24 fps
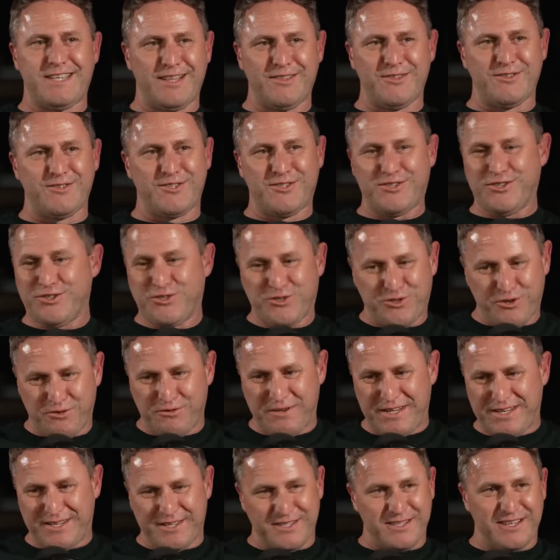Tell us the
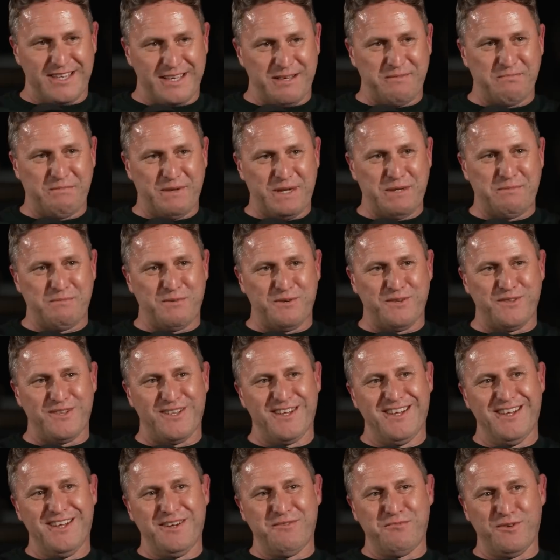story because I think
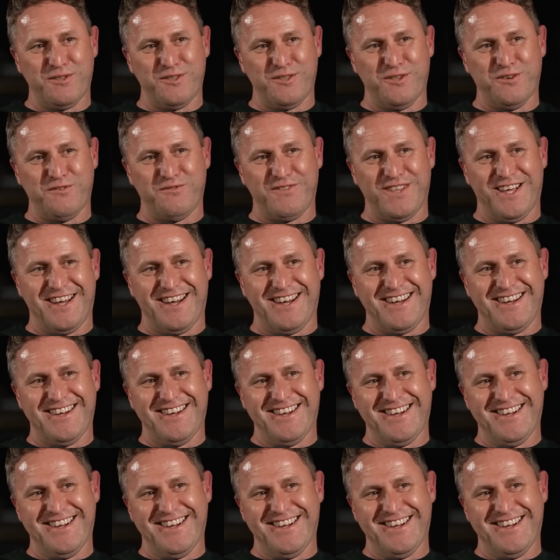people yeah. love that.